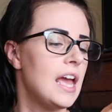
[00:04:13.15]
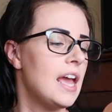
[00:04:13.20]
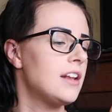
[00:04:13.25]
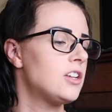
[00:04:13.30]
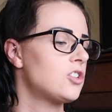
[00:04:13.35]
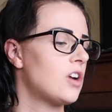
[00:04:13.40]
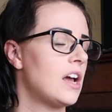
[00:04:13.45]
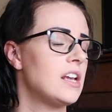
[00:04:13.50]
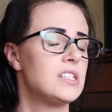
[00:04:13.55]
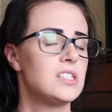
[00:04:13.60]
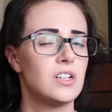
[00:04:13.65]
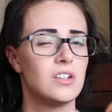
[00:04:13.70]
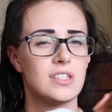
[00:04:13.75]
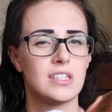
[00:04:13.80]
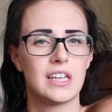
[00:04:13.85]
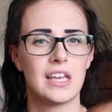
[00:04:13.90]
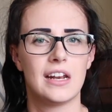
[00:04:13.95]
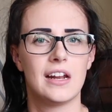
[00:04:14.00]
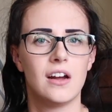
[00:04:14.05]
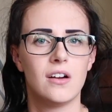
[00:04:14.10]
it dries their
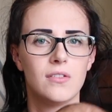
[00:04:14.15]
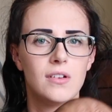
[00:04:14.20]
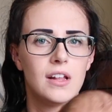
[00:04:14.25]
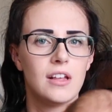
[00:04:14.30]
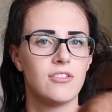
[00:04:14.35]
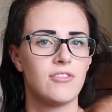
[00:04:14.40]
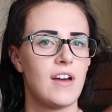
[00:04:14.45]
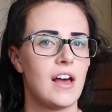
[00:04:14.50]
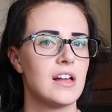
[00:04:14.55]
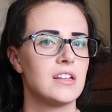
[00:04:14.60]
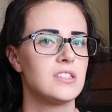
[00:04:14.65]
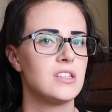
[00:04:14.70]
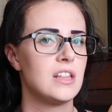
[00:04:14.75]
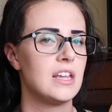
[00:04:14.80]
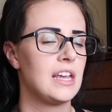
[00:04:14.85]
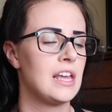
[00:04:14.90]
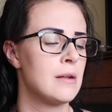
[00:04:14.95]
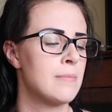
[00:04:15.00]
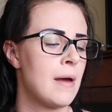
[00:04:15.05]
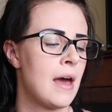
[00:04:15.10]
skin out really fast, so
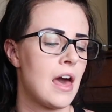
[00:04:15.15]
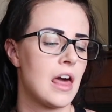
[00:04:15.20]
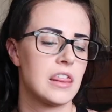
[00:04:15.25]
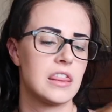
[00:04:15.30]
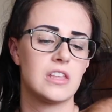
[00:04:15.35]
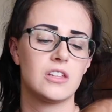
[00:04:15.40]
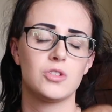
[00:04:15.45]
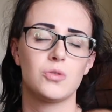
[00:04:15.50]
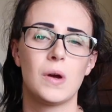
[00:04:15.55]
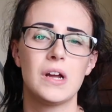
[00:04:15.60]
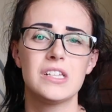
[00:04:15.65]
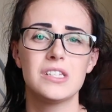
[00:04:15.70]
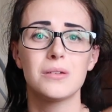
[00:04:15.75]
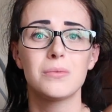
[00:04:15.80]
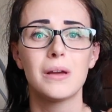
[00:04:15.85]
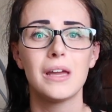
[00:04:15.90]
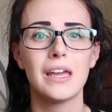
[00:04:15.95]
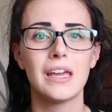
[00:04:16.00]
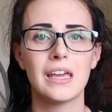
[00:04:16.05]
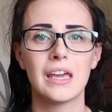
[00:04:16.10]
they get a bath twice a
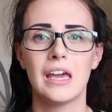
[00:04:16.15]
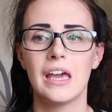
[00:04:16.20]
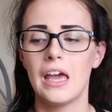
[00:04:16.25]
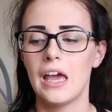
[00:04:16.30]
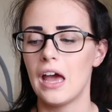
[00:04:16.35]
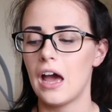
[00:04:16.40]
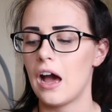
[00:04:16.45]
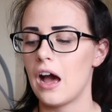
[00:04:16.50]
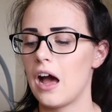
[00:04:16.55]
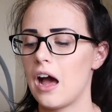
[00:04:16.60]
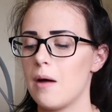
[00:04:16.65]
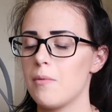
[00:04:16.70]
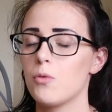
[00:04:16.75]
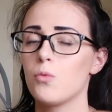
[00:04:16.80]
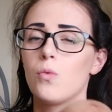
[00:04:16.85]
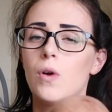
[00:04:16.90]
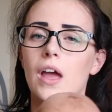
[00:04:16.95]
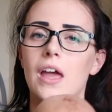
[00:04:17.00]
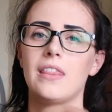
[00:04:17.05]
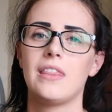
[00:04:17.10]
week.
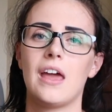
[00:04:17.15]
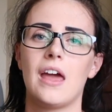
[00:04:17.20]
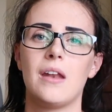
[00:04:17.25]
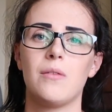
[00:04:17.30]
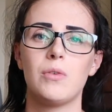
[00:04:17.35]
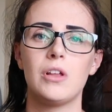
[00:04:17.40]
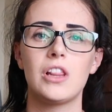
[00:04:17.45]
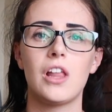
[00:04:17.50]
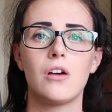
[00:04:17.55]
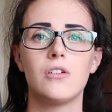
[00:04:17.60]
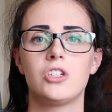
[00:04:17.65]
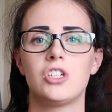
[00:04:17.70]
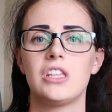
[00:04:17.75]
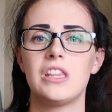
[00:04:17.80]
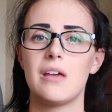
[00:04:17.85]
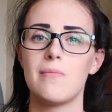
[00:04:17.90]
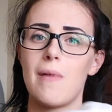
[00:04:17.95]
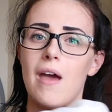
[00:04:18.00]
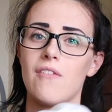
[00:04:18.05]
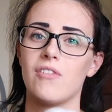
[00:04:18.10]
And then we lotion
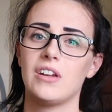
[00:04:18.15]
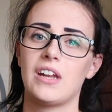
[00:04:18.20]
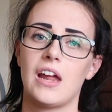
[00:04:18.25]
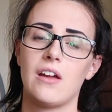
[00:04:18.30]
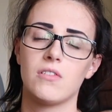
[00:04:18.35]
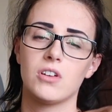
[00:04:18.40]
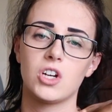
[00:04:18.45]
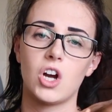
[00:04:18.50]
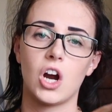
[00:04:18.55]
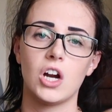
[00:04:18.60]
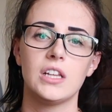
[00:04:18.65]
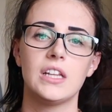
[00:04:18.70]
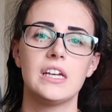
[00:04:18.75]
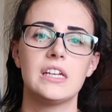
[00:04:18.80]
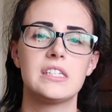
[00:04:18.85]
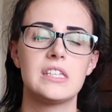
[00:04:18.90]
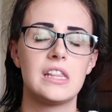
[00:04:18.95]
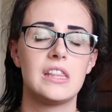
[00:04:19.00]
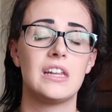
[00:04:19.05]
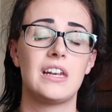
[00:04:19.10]
them every night
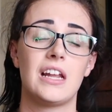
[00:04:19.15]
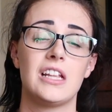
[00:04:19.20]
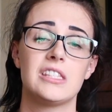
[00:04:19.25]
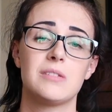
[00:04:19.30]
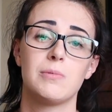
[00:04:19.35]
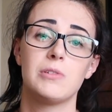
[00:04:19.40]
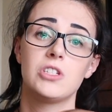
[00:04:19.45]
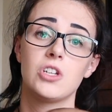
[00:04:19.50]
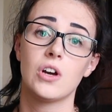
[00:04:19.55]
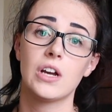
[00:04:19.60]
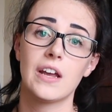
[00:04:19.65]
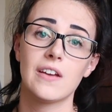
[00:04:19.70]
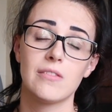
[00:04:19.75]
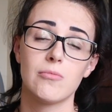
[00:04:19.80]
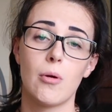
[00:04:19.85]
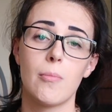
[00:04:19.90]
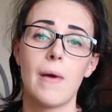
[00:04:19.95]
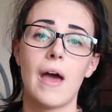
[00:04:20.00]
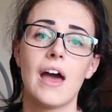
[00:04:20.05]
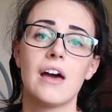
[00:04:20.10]
regardless, and the nights we don't give
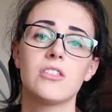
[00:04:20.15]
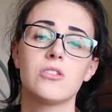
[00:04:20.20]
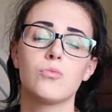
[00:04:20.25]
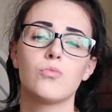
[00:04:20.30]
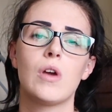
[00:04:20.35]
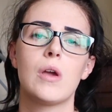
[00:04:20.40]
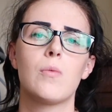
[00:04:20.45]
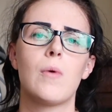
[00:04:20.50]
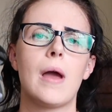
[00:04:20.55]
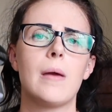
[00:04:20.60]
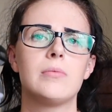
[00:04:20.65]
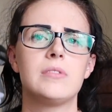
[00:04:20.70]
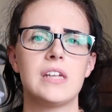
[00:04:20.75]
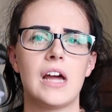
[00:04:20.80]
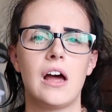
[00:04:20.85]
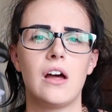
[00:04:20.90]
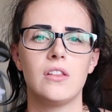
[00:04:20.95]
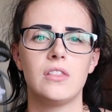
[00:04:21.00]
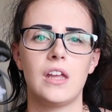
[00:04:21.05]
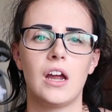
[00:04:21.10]
them a bath, we wipe
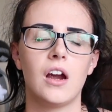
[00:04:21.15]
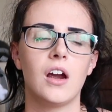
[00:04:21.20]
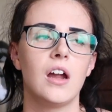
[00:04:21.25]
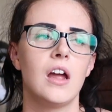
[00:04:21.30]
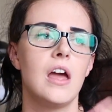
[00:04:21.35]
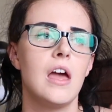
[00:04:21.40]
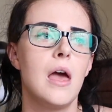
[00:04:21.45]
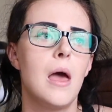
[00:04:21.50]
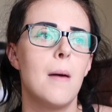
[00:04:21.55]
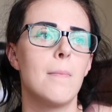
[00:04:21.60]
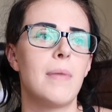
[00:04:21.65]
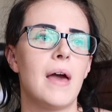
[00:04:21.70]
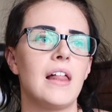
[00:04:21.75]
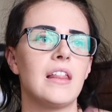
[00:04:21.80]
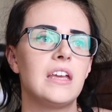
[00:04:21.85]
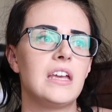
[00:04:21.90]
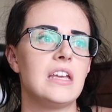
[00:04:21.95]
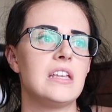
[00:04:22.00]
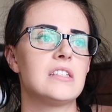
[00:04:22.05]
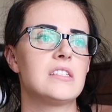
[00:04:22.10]
down their
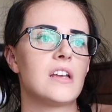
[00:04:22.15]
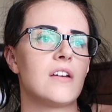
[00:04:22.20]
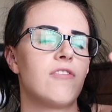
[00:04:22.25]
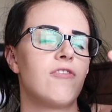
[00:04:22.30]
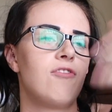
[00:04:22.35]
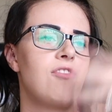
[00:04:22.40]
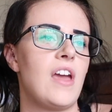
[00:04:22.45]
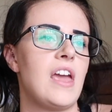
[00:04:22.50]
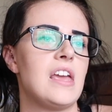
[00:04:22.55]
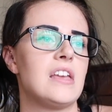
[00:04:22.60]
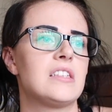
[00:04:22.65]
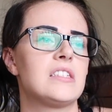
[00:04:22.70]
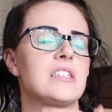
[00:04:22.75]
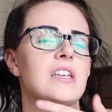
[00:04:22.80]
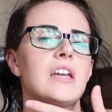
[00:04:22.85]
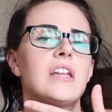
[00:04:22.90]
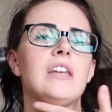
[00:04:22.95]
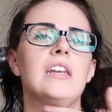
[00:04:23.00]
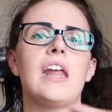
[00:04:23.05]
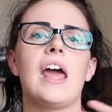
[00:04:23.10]
bellies, face,
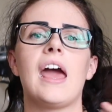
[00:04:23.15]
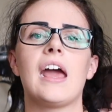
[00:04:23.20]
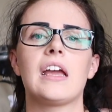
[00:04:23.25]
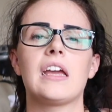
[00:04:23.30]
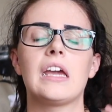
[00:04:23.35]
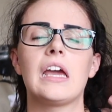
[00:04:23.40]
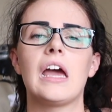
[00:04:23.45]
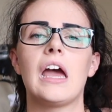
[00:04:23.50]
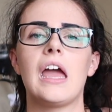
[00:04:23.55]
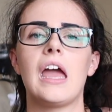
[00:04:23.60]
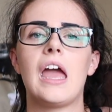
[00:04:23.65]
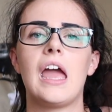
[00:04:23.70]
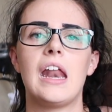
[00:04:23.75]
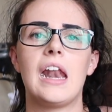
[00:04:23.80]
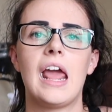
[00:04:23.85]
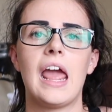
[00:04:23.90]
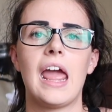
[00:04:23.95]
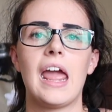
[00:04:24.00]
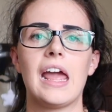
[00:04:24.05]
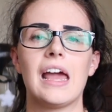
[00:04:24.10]
neck,
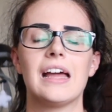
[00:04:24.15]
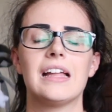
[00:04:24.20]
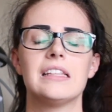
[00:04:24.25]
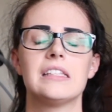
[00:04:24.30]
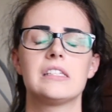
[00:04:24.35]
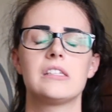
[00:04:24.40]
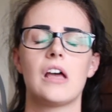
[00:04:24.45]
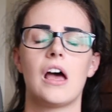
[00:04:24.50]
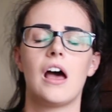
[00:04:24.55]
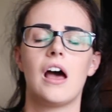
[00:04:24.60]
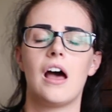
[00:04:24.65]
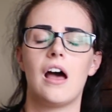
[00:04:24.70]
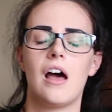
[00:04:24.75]
and hands,